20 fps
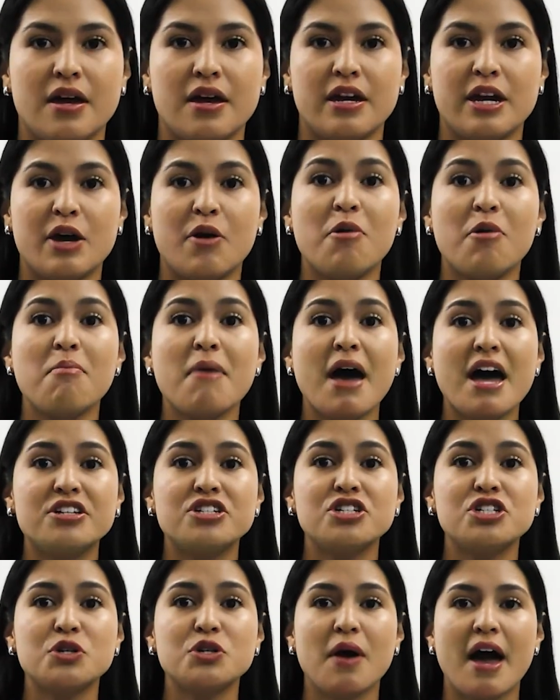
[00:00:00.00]
Now
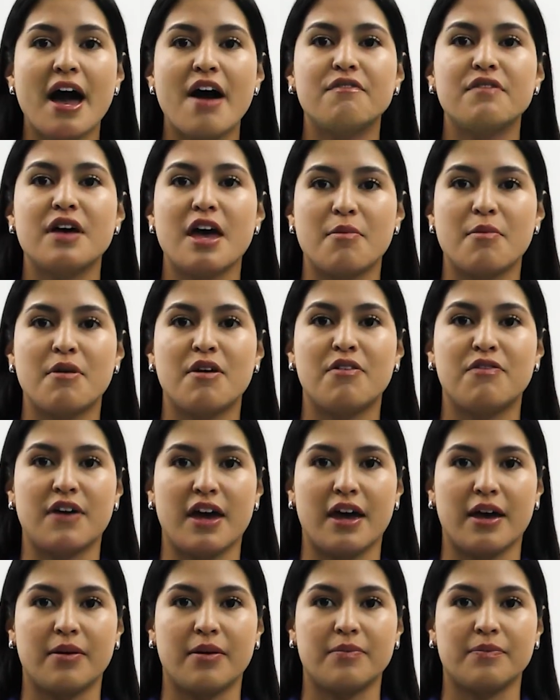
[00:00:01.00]
imagine you have
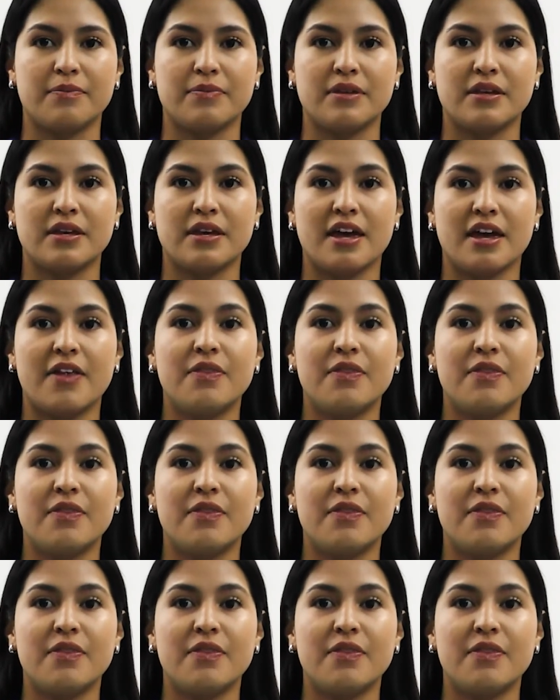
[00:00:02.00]
MFA.